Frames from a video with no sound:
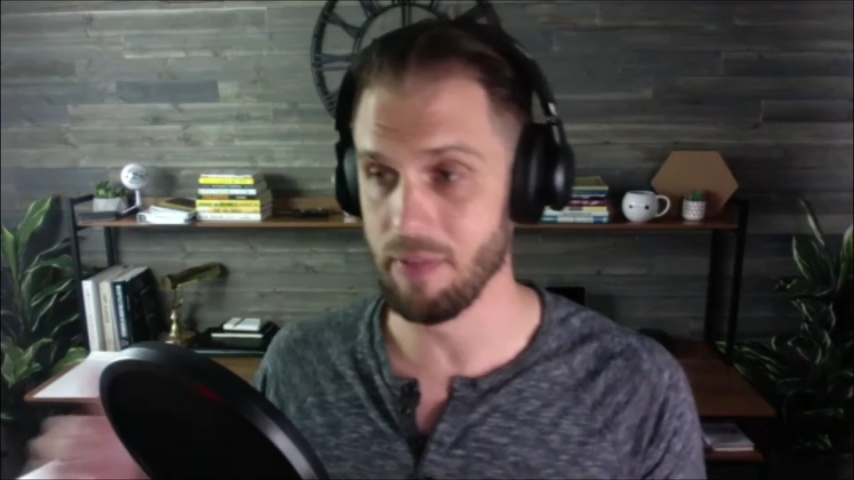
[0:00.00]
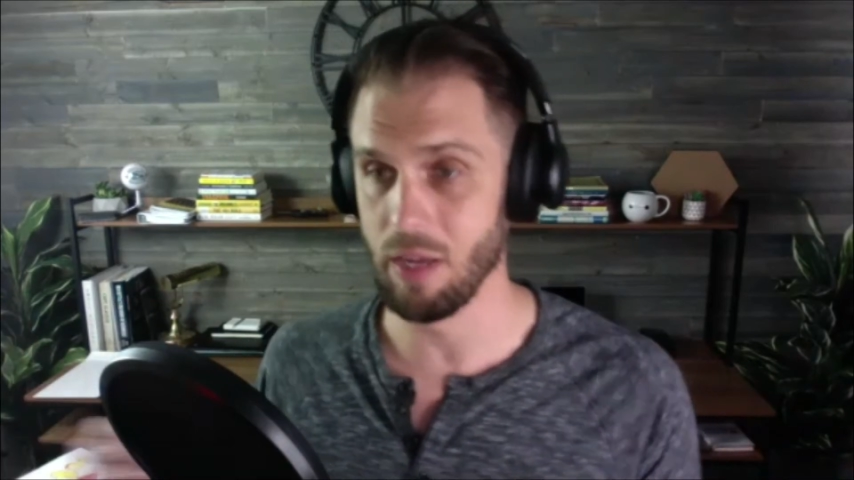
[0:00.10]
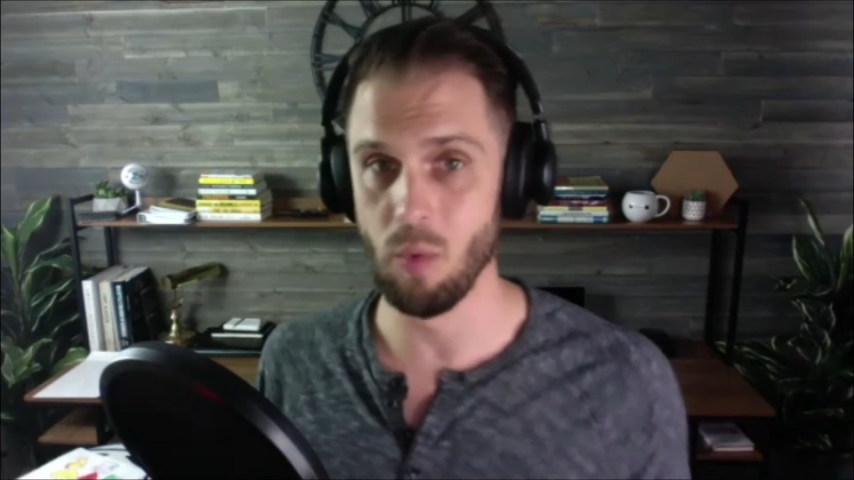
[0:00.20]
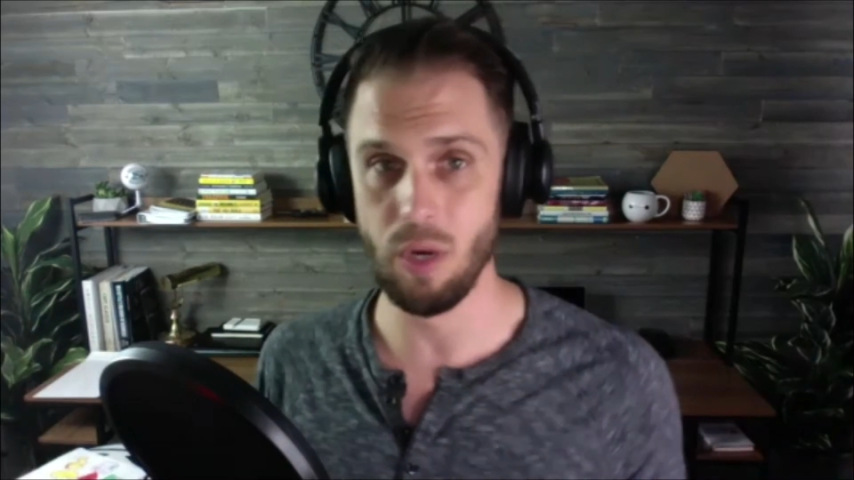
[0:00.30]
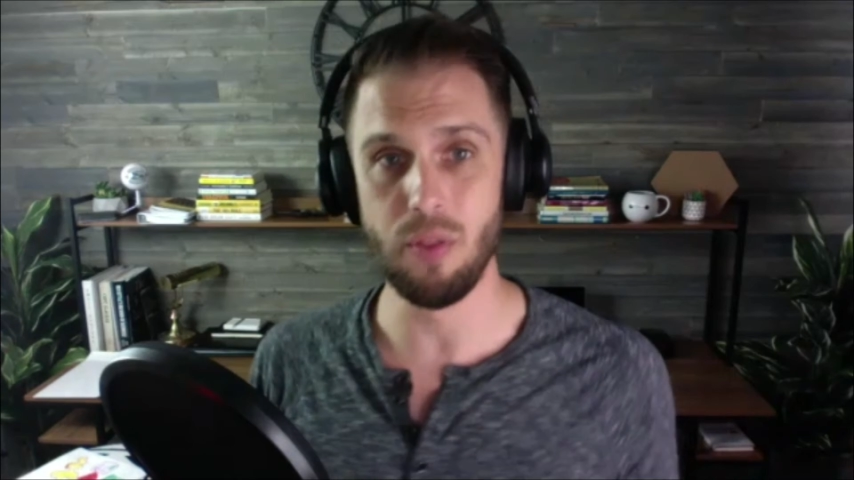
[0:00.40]
Like,
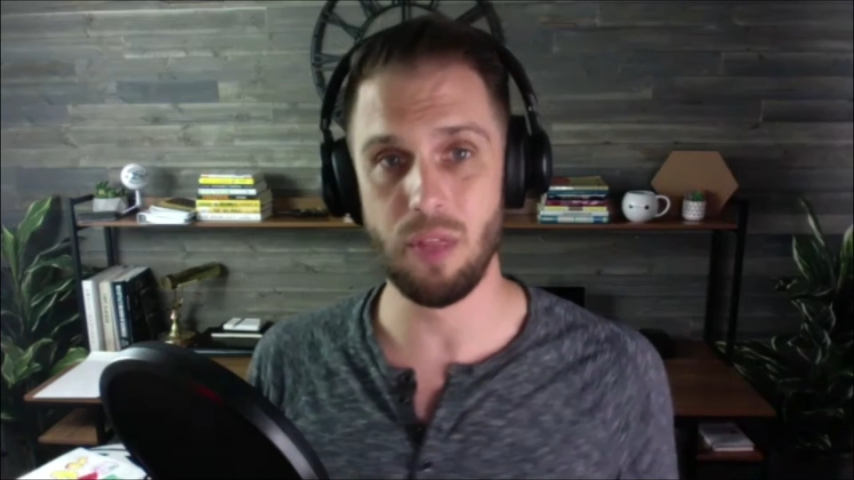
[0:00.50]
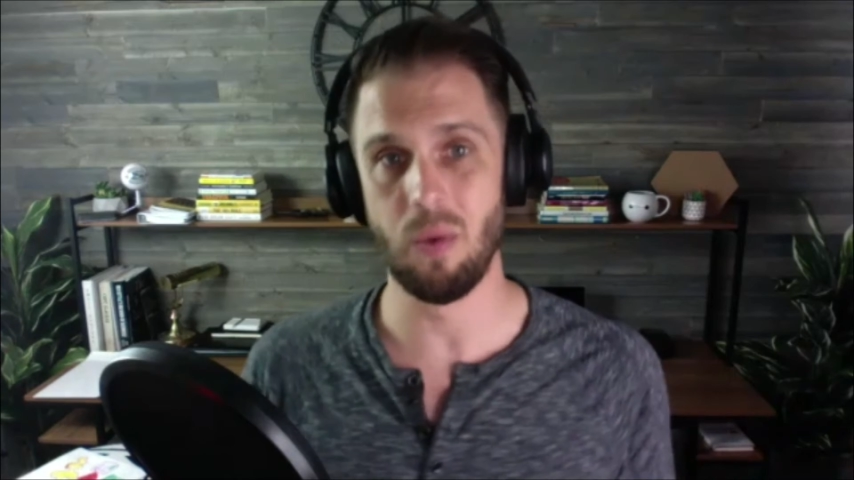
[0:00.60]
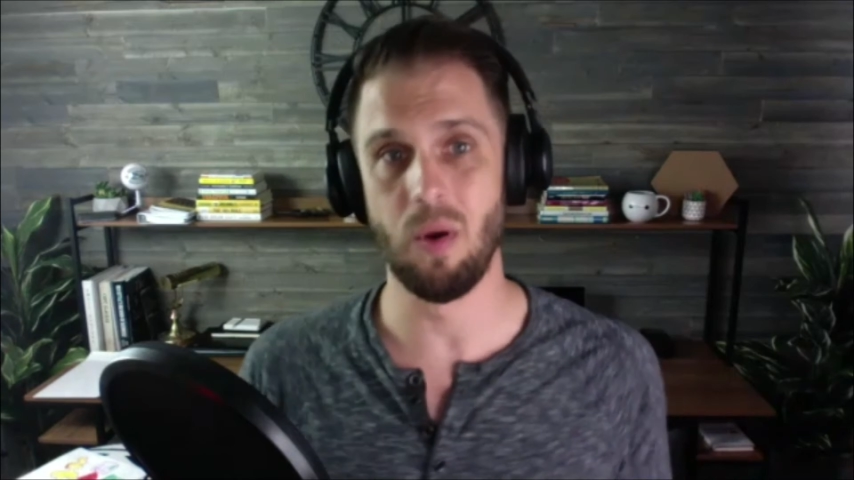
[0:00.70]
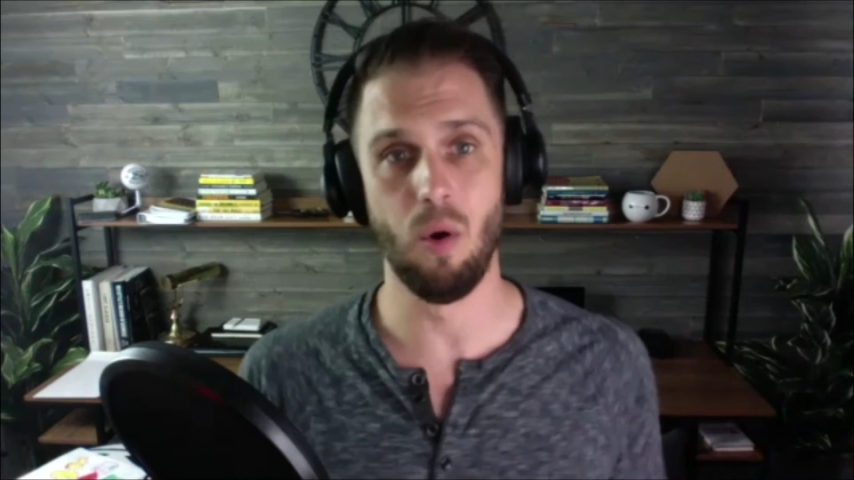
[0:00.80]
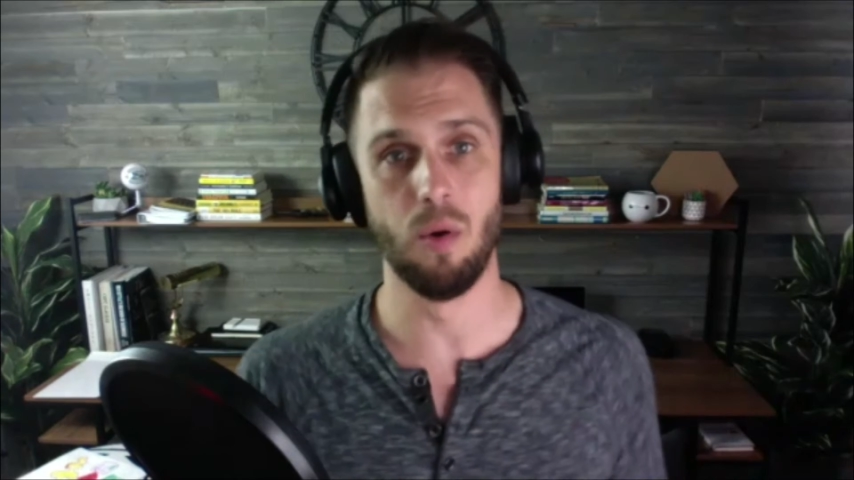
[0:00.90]
what do you think
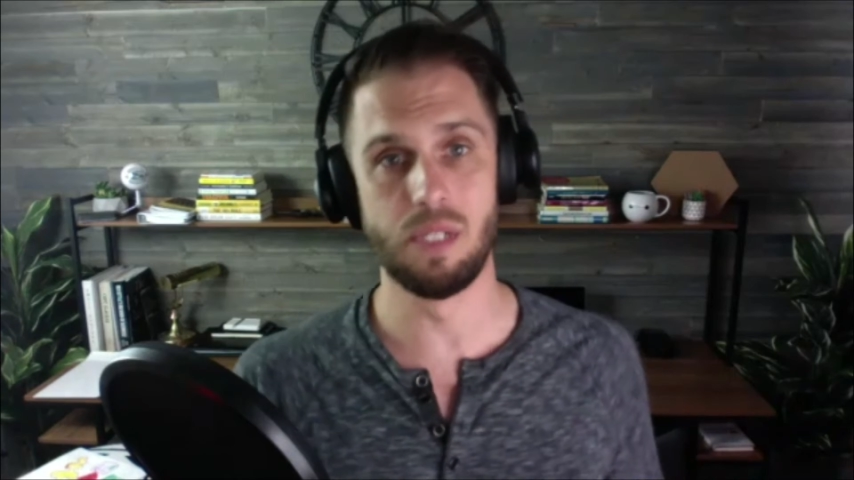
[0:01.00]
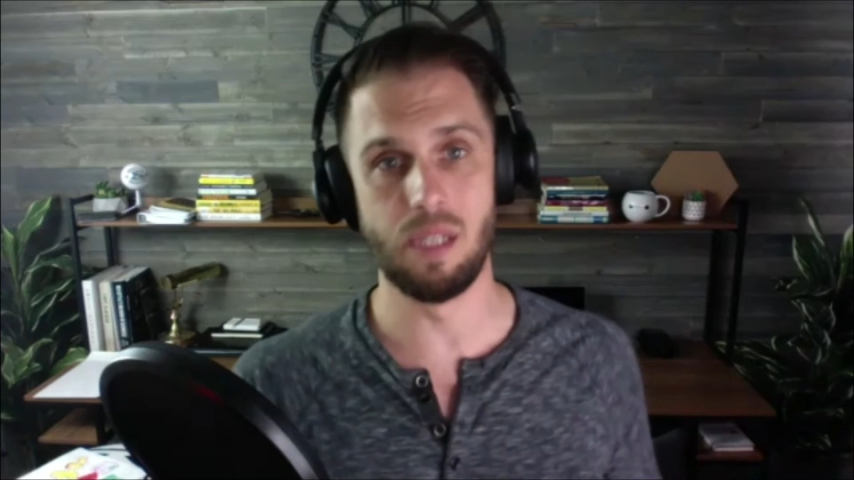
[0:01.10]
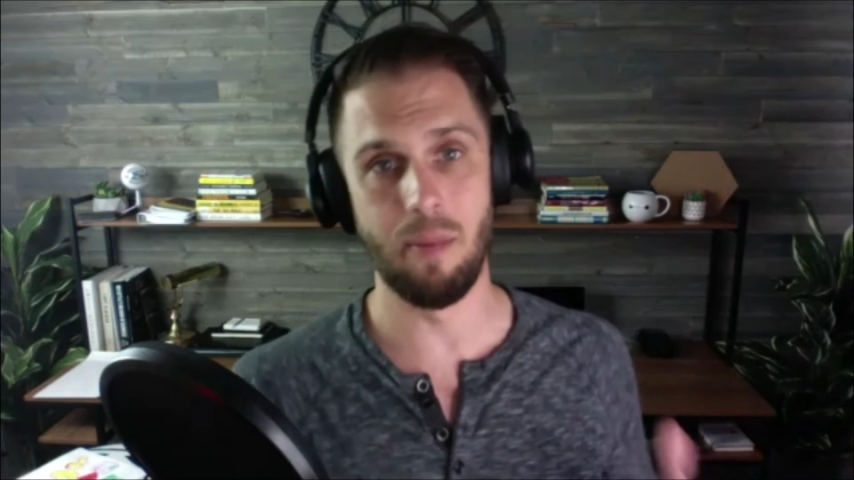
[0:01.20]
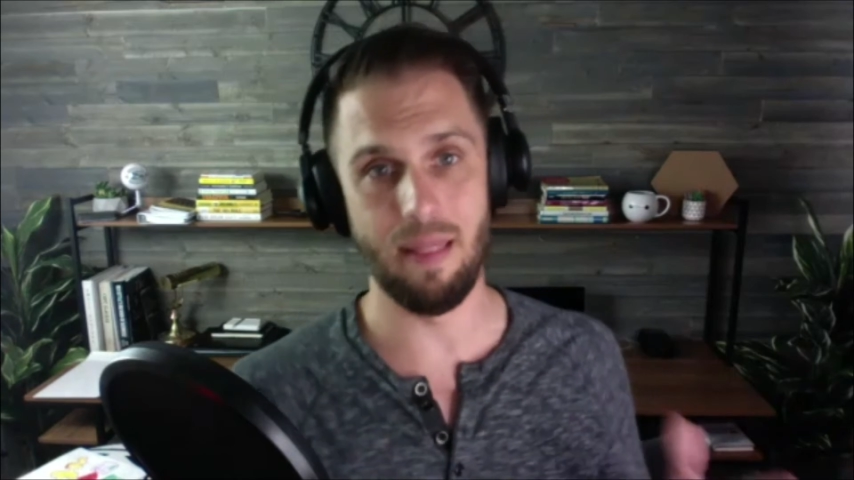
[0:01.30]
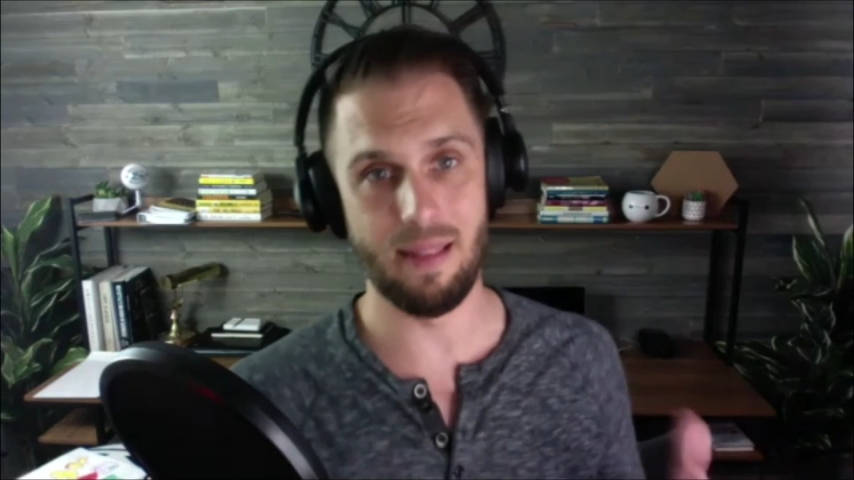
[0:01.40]
would hold
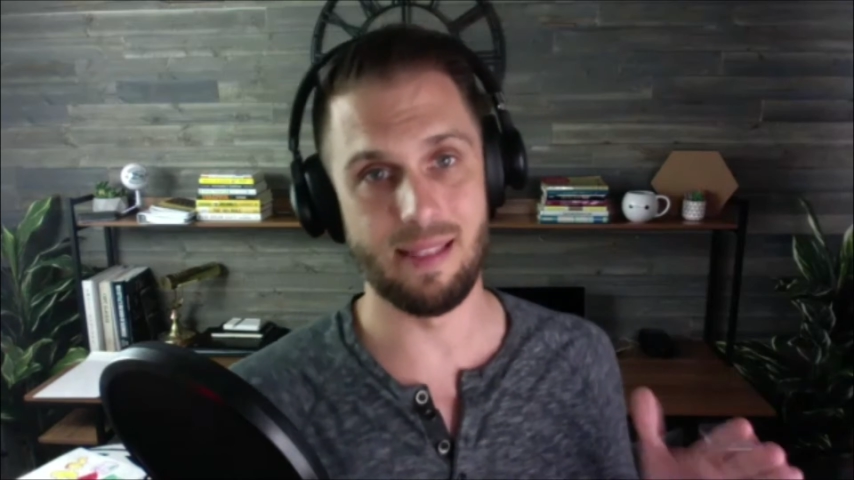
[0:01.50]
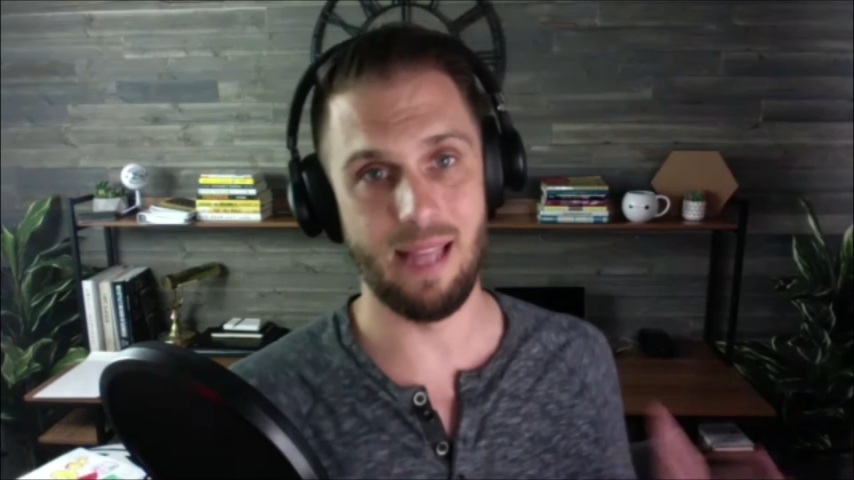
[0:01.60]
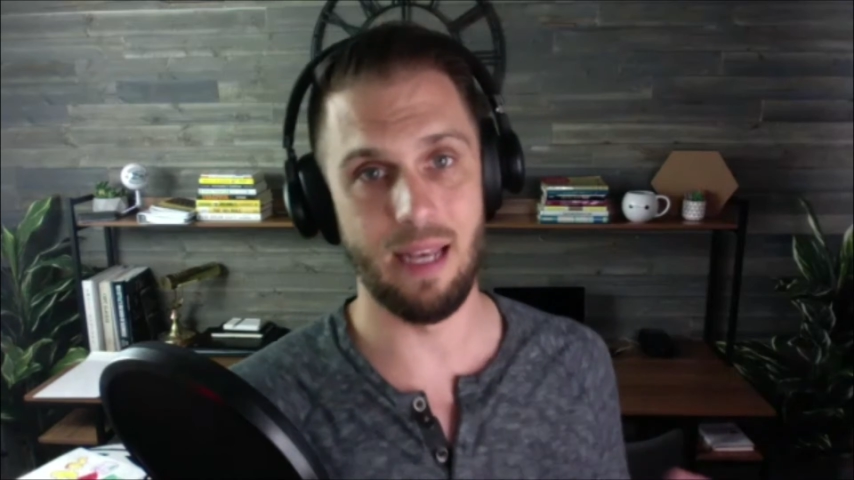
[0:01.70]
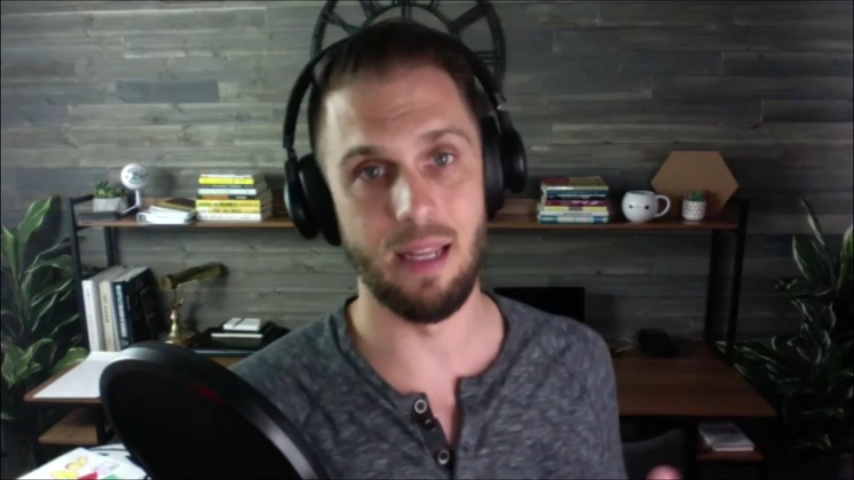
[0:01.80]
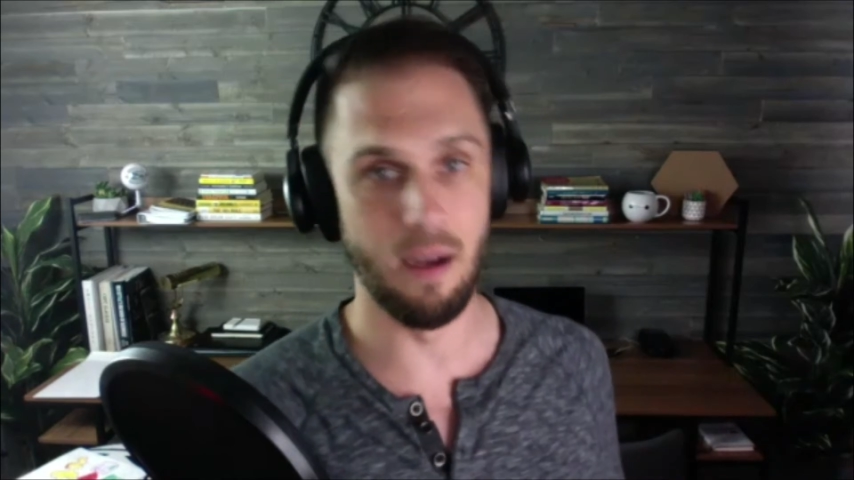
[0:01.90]
somebody that's
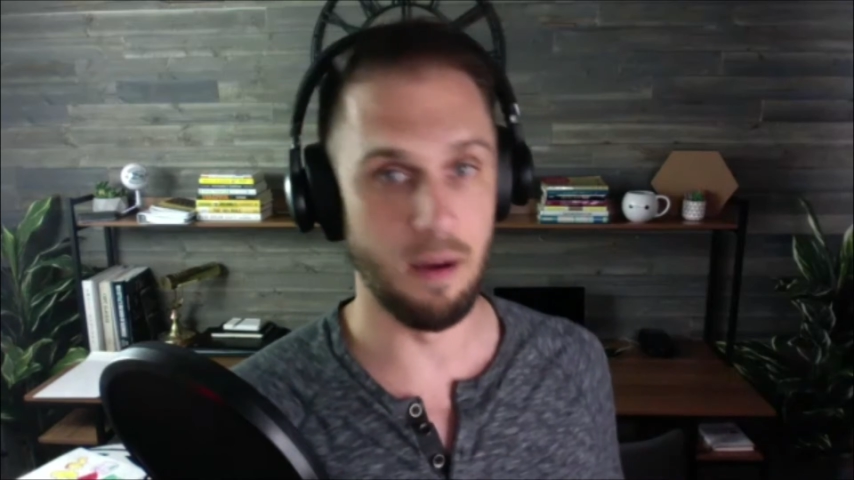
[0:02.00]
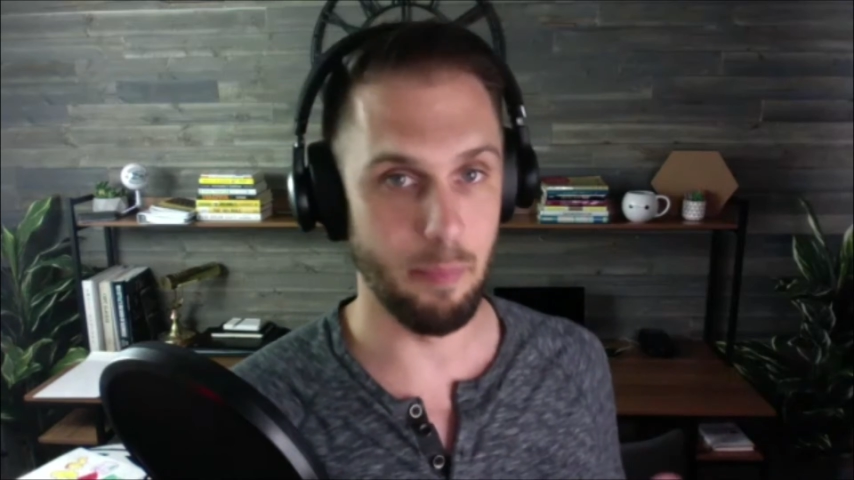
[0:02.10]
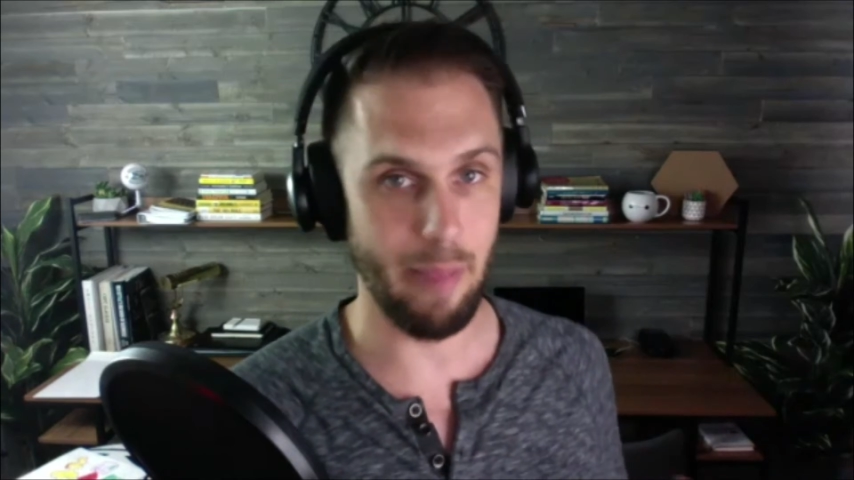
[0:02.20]
that young